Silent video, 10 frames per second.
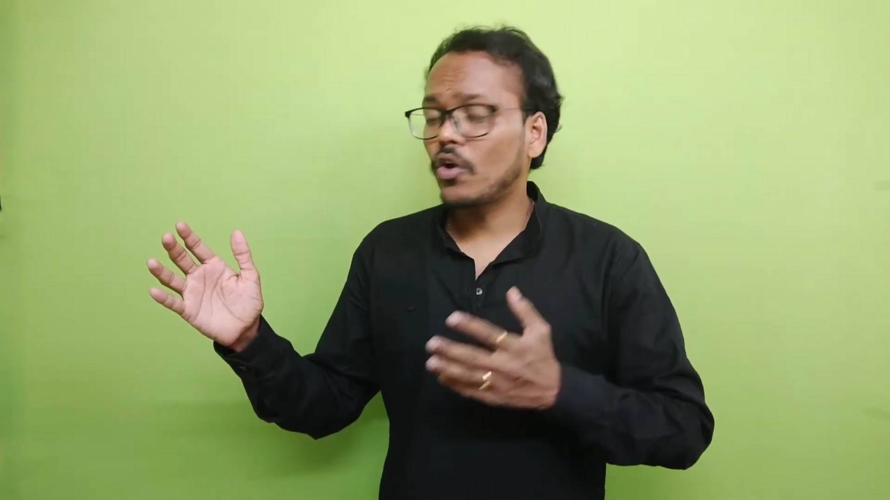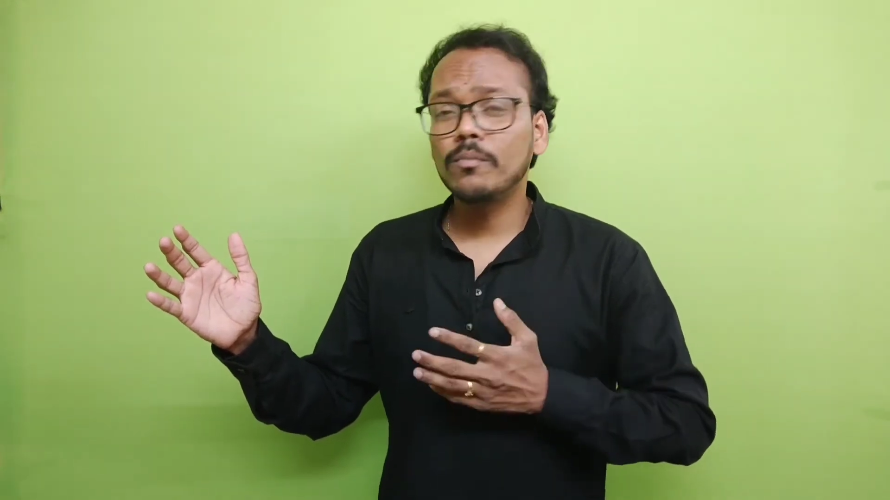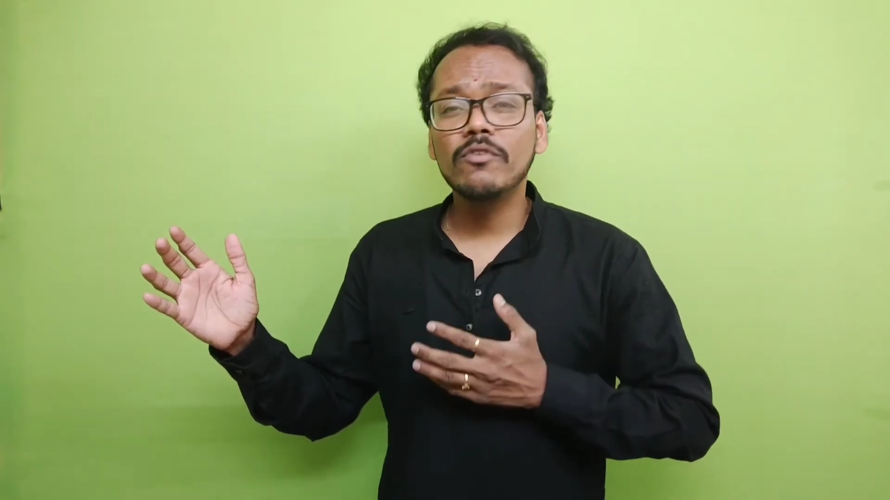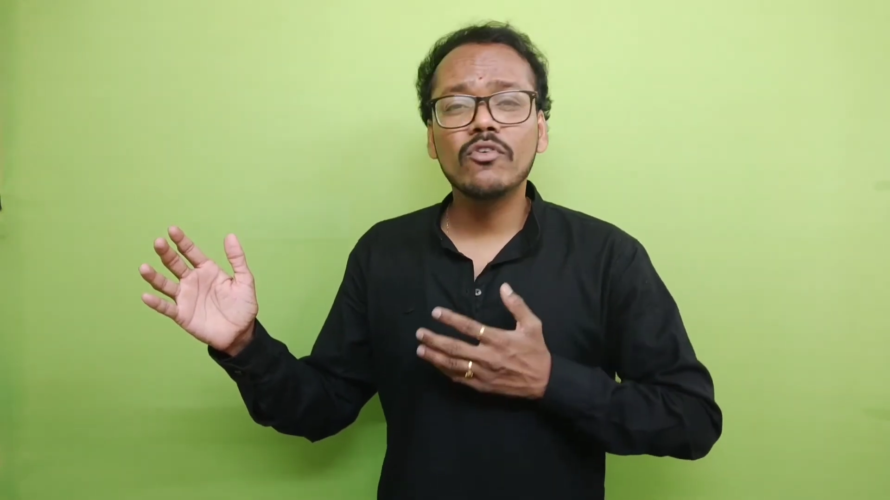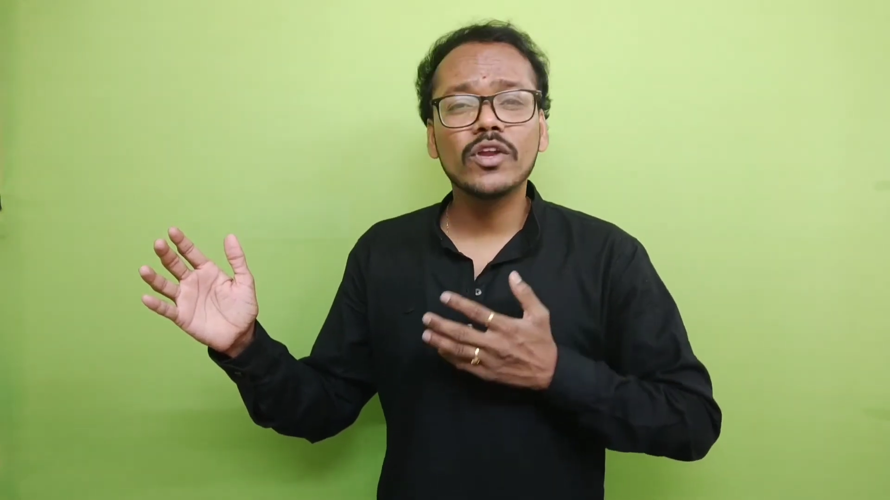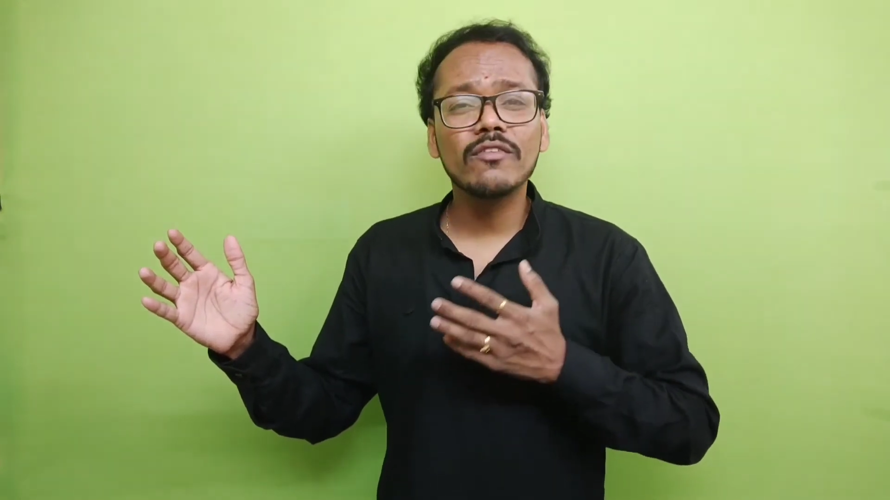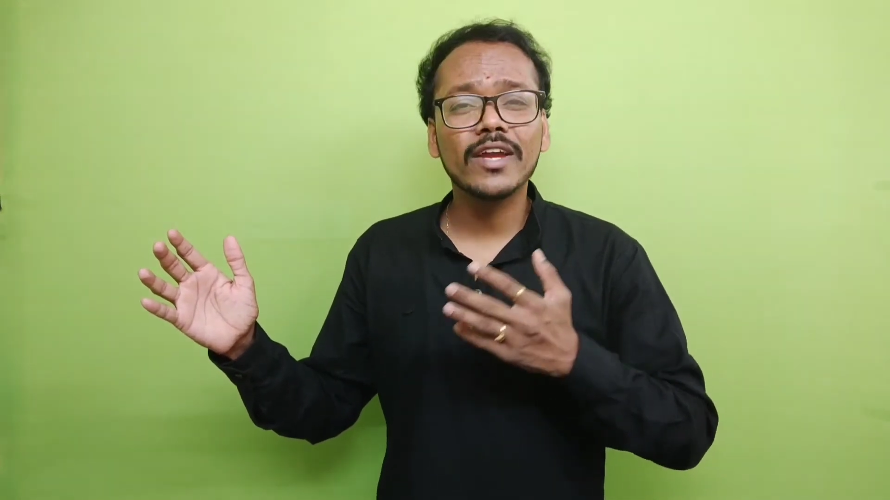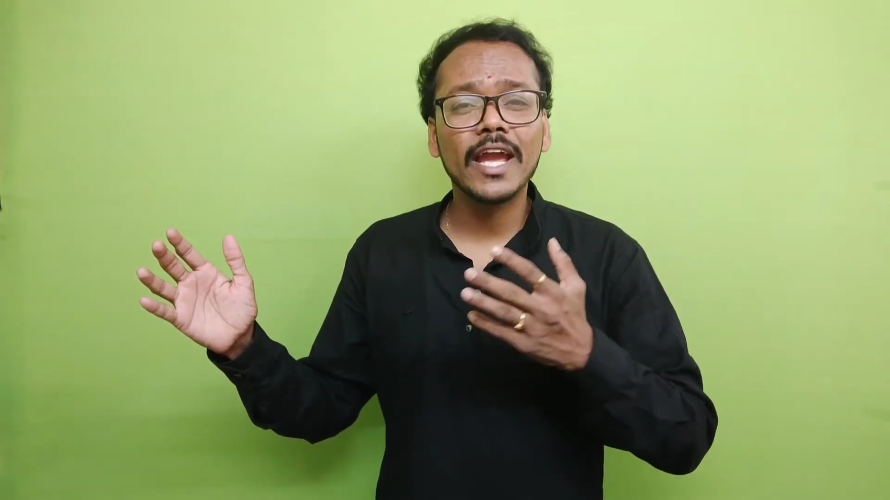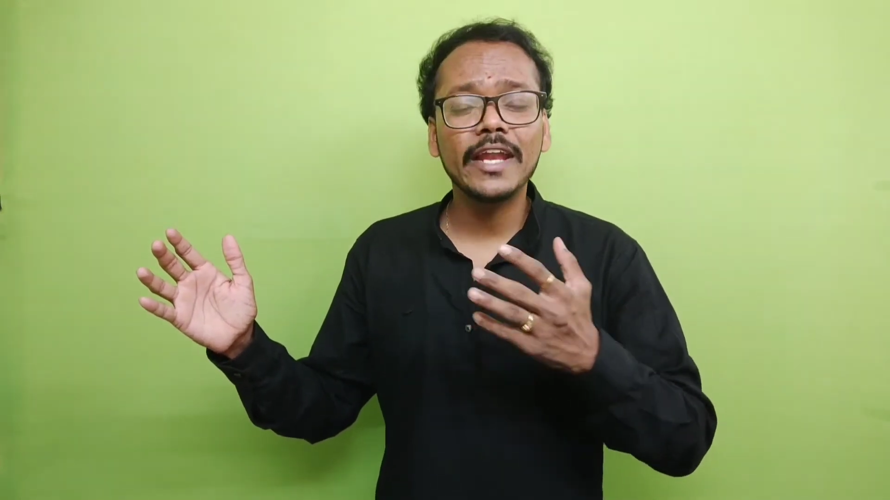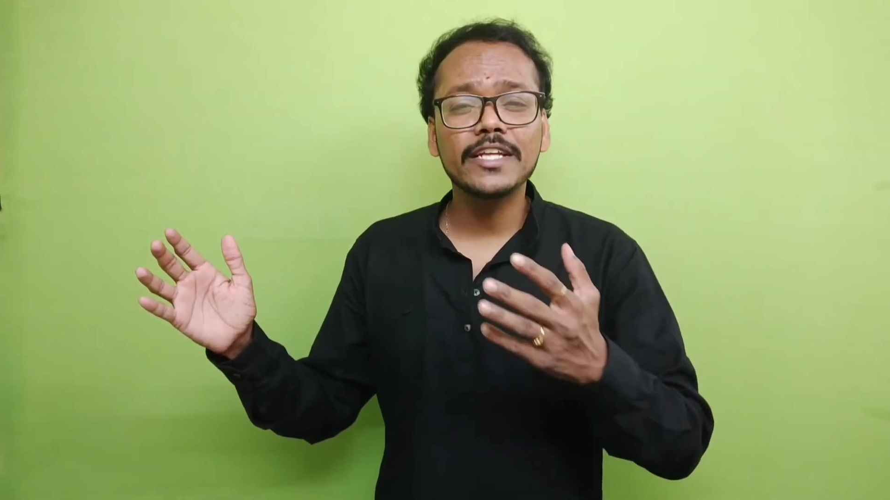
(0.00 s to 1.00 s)
before
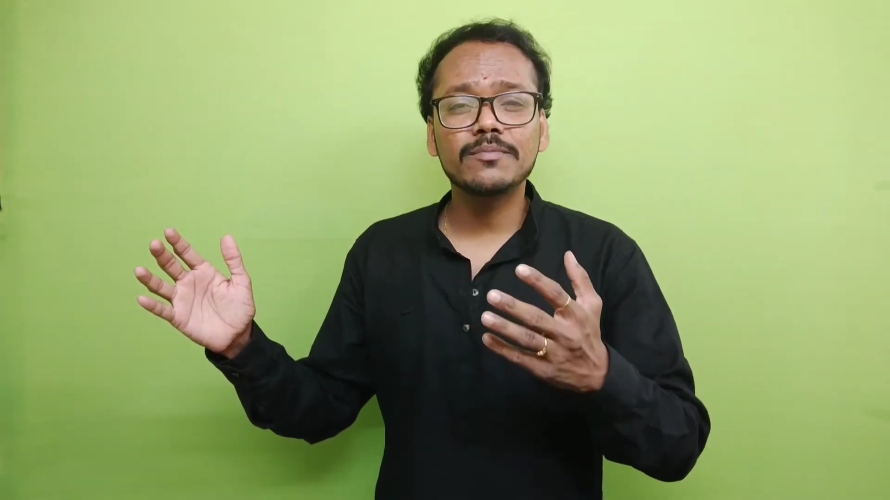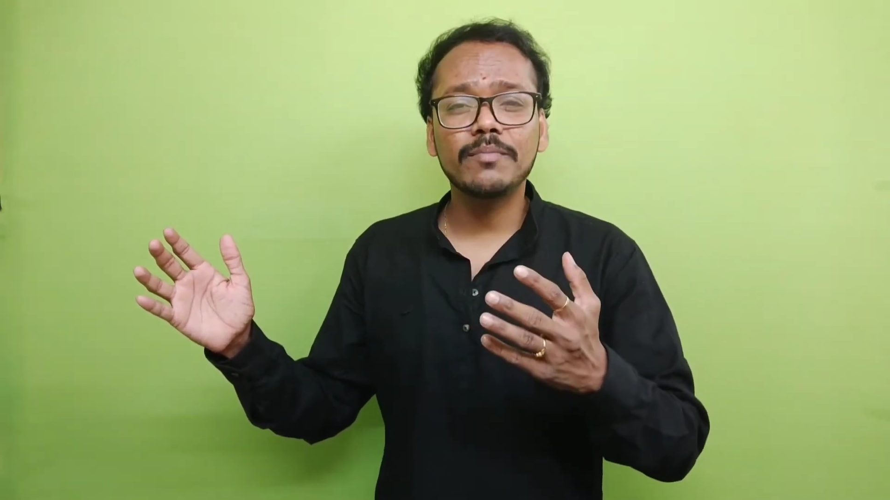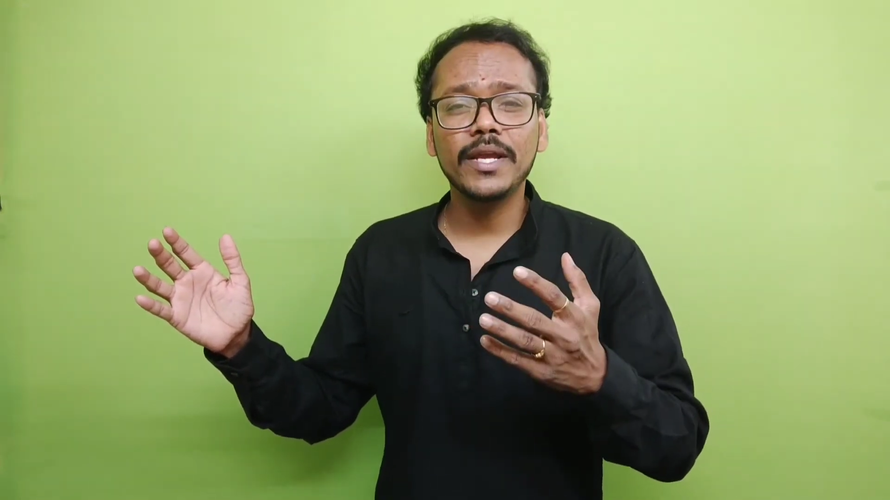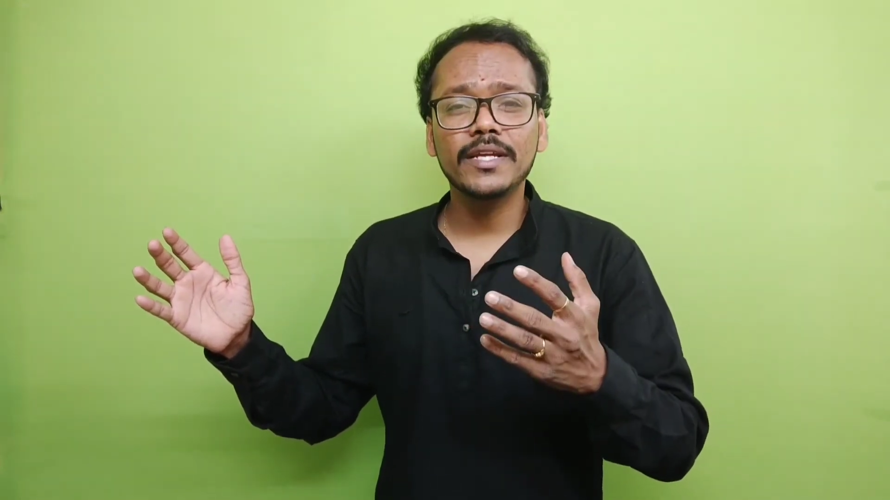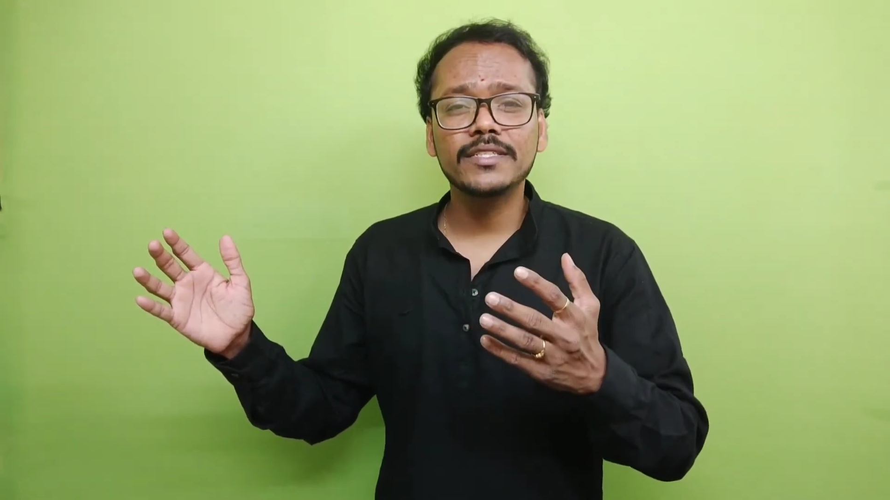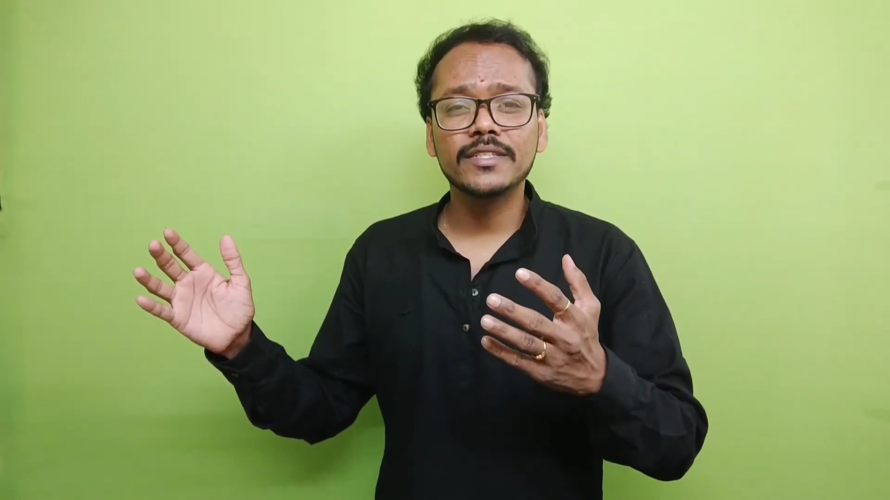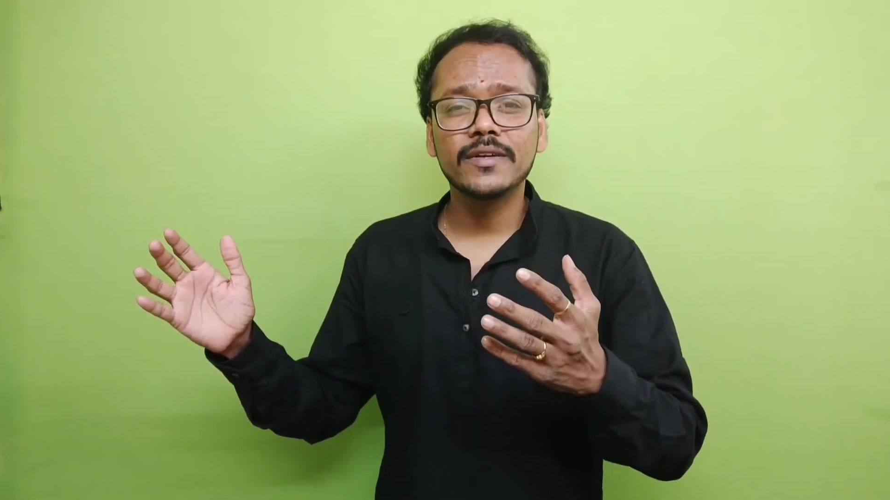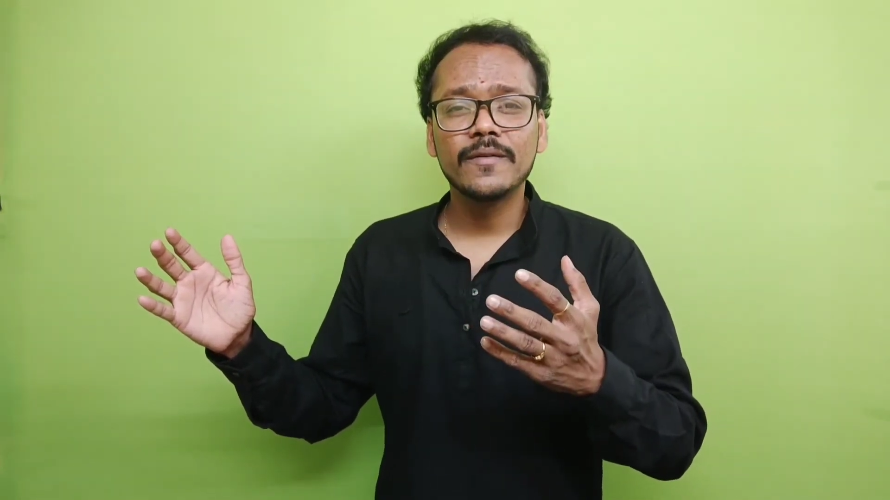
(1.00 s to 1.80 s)
giving any speech,